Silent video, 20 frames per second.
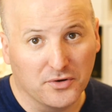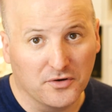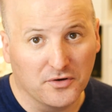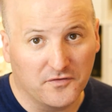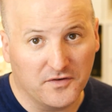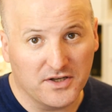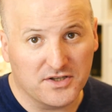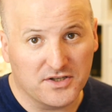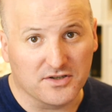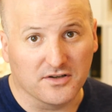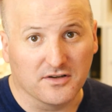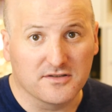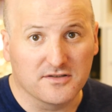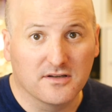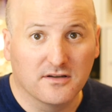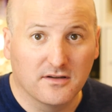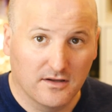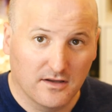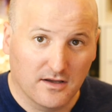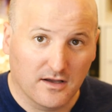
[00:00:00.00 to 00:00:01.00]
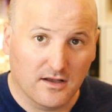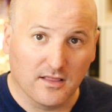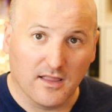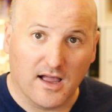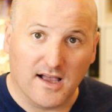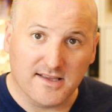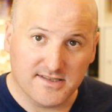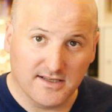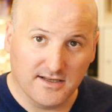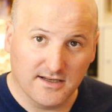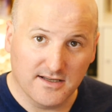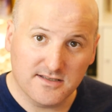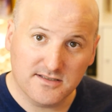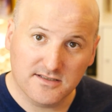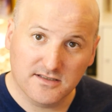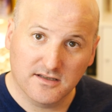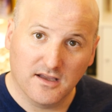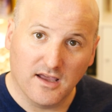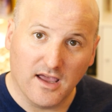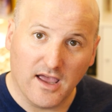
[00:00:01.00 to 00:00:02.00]
new features,
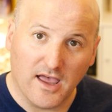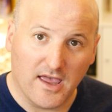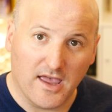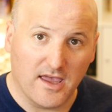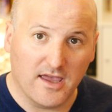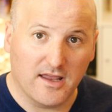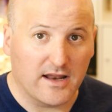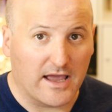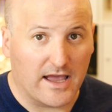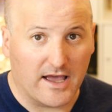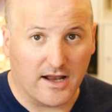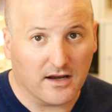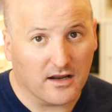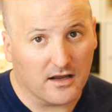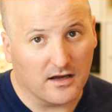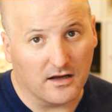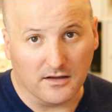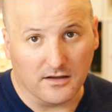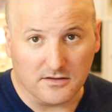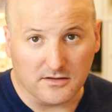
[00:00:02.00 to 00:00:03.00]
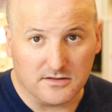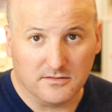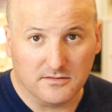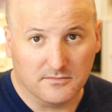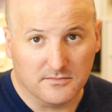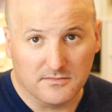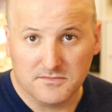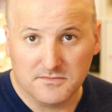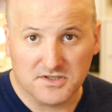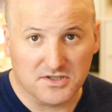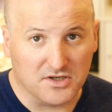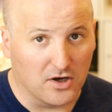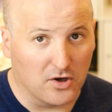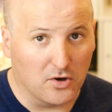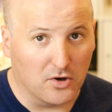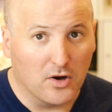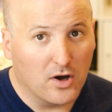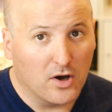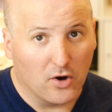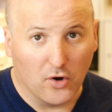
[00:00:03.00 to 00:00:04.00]
glossiness and adding colors.
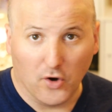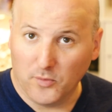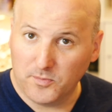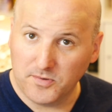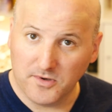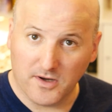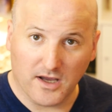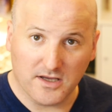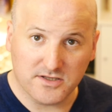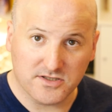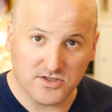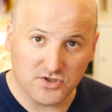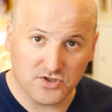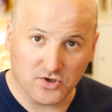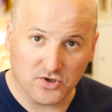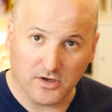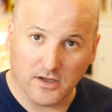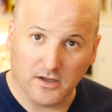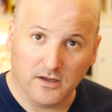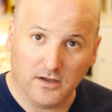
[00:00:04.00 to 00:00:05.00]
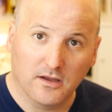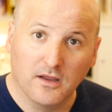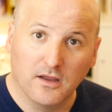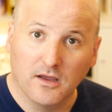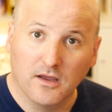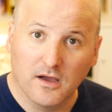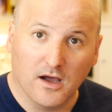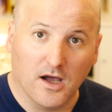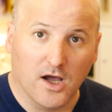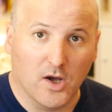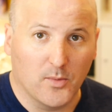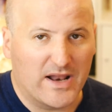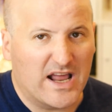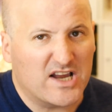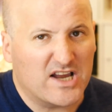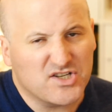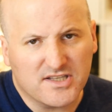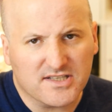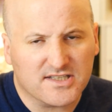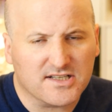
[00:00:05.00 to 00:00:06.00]
So hope you guys enjoy. And
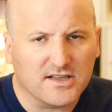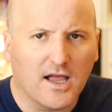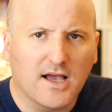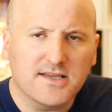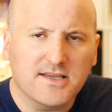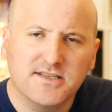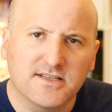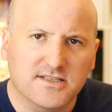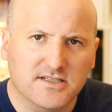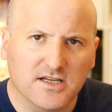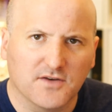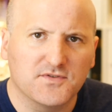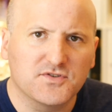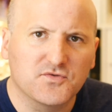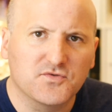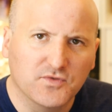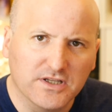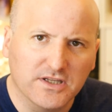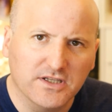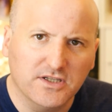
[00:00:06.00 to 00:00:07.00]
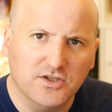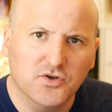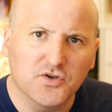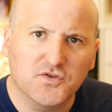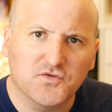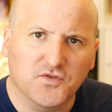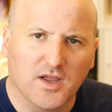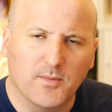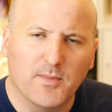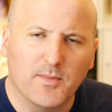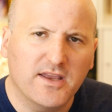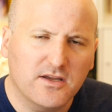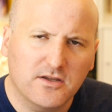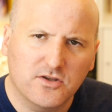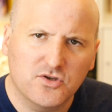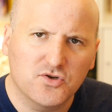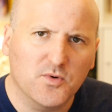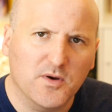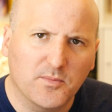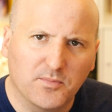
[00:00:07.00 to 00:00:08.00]
actually, this glossiness stuff is really useful. I
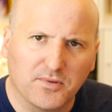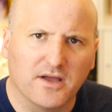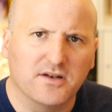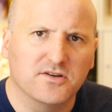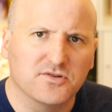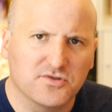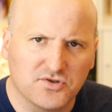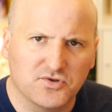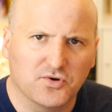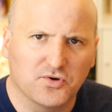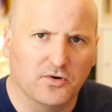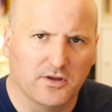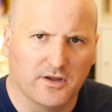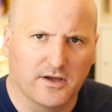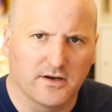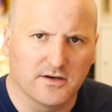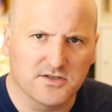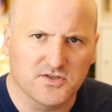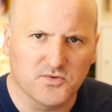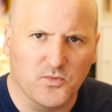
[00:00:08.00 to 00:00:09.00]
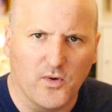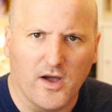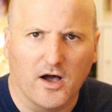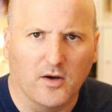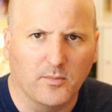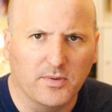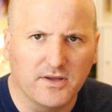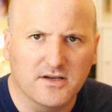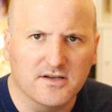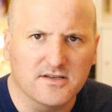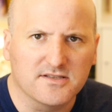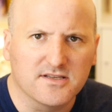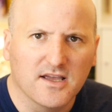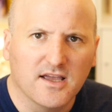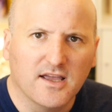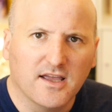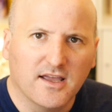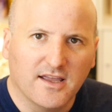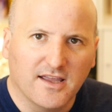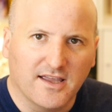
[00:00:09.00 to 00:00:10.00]
might do a Blender tutorial on it as well, because
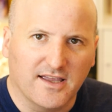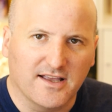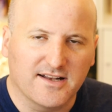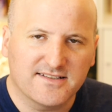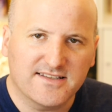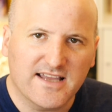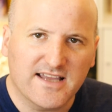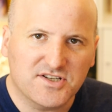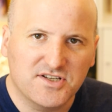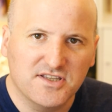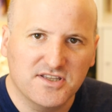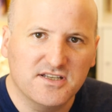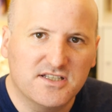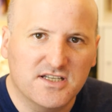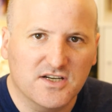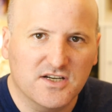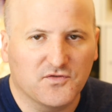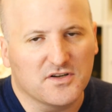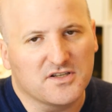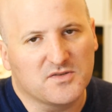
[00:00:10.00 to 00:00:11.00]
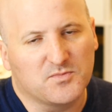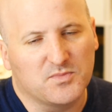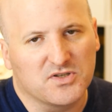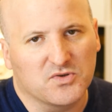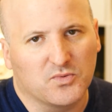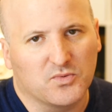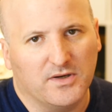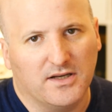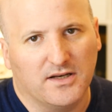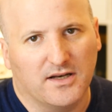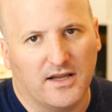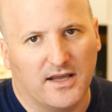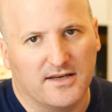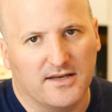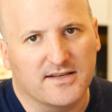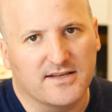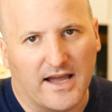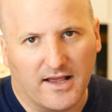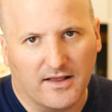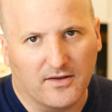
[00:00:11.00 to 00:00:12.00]
it is actually the difference between
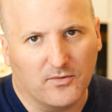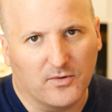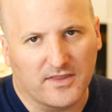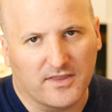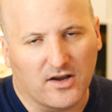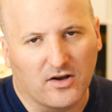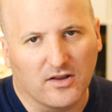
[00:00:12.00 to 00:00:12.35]
what they